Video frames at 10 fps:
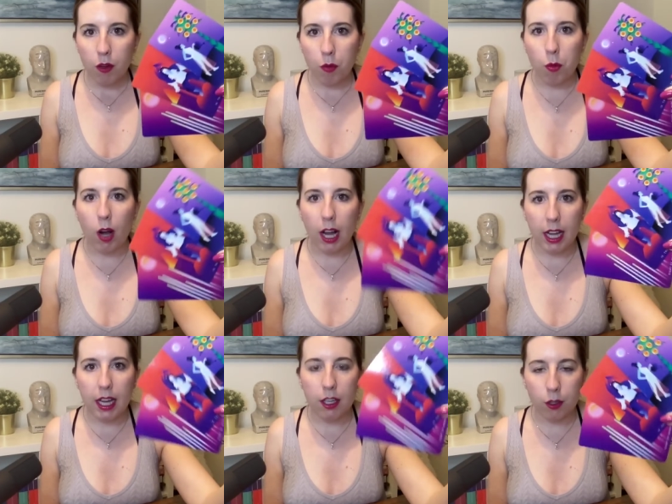
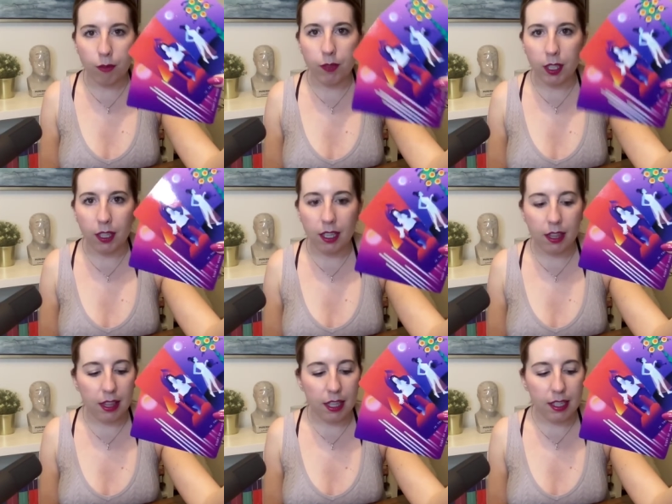why you're
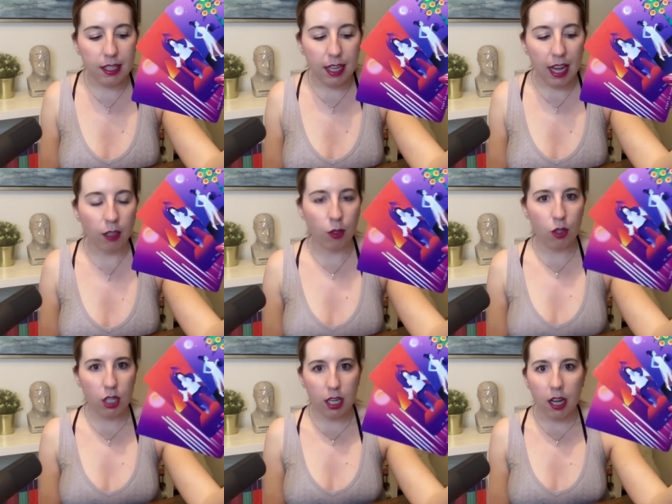feeling this
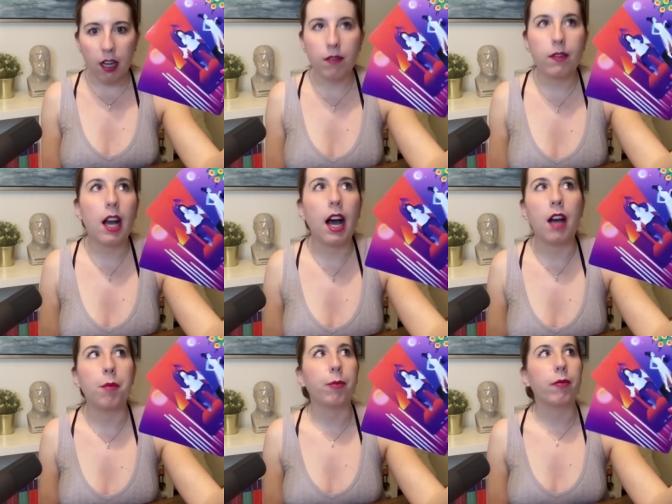energy of
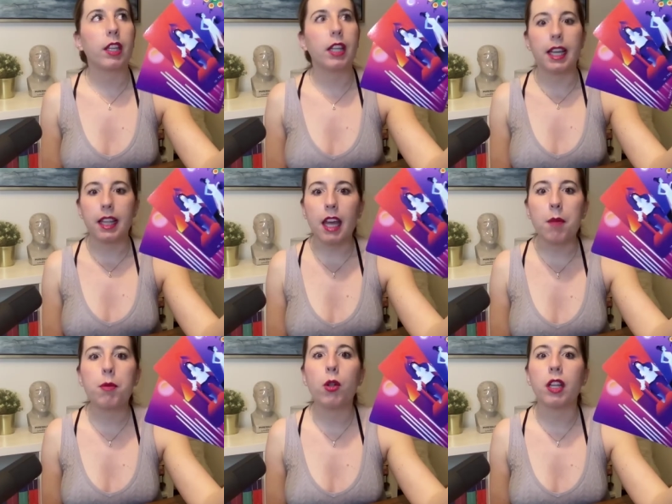um, like
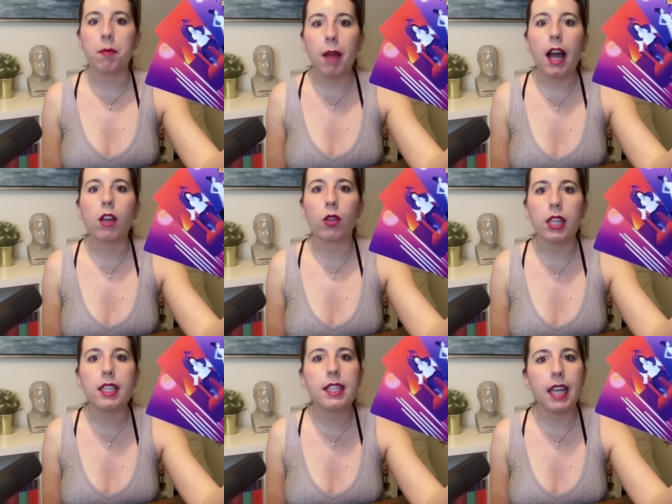them pulling back or
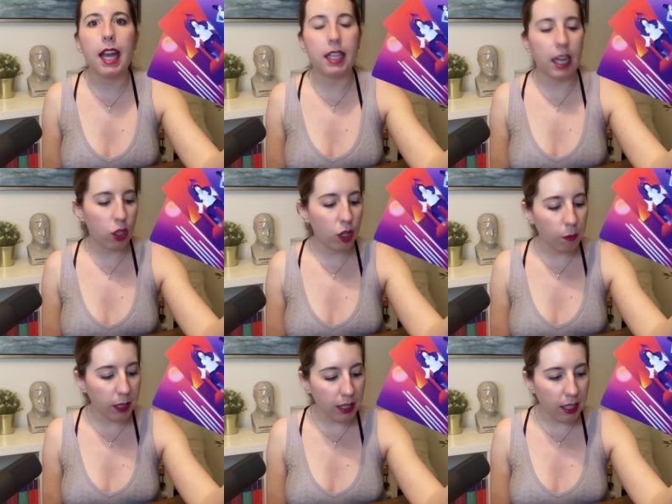this stagnation
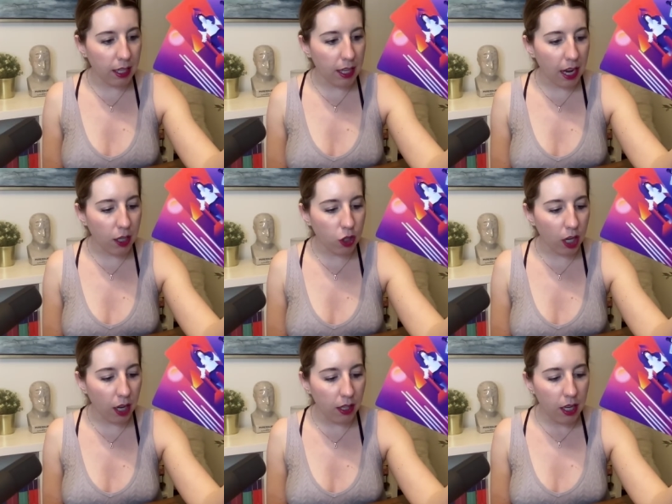within the
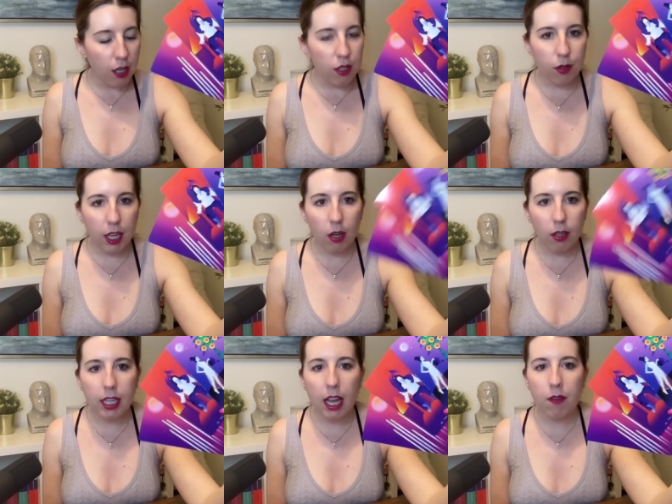connection. So they are
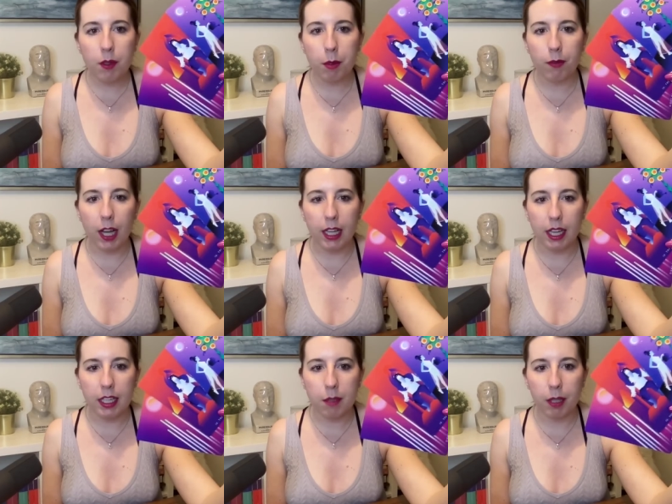going to have to provide an
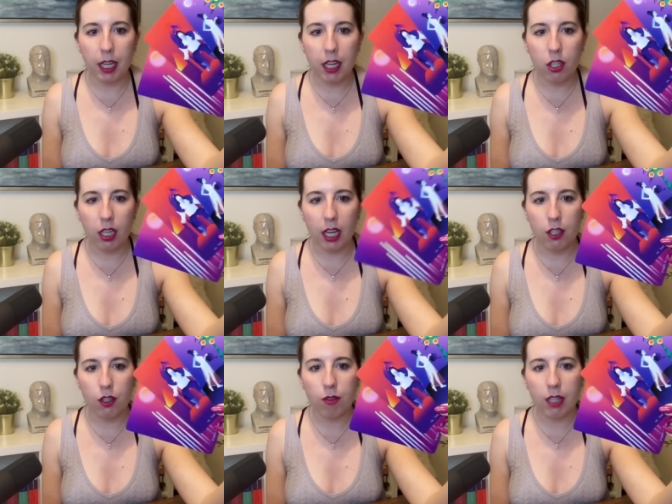explanation. And I
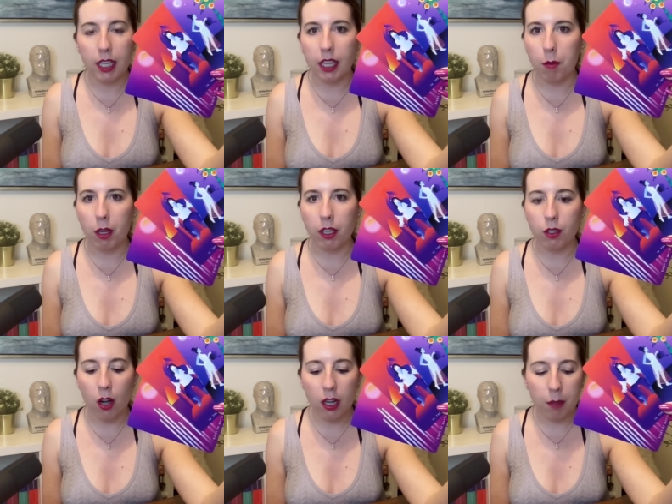do think they want to
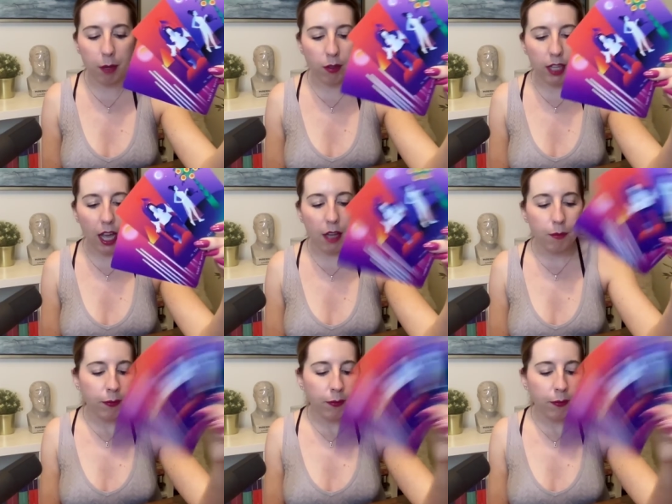talk about that.